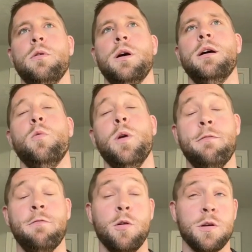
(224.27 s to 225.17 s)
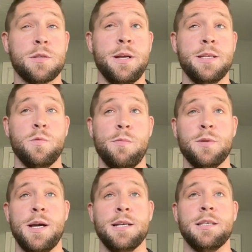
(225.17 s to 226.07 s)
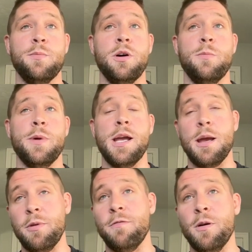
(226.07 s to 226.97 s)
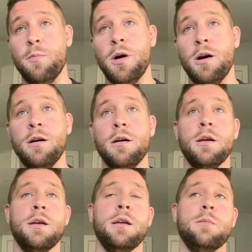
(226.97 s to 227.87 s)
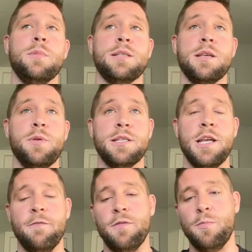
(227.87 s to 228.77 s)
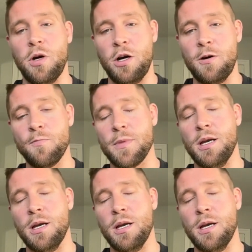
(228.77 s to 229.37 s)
Wake Forest men's and women's basketball, Miami football, Mississippi State football.